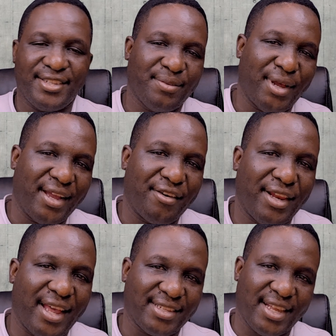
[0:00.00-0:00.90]
sit back and
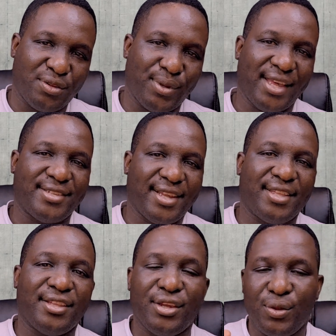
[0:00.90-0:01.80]
relax as we get
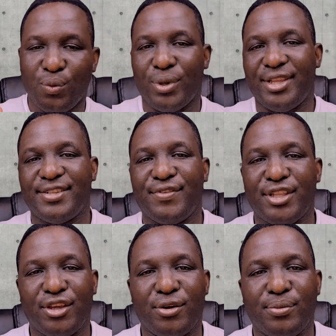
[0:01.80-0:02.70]
started with this
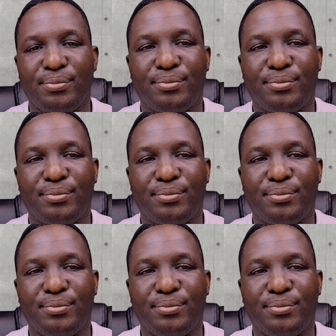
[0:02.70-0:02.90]
video.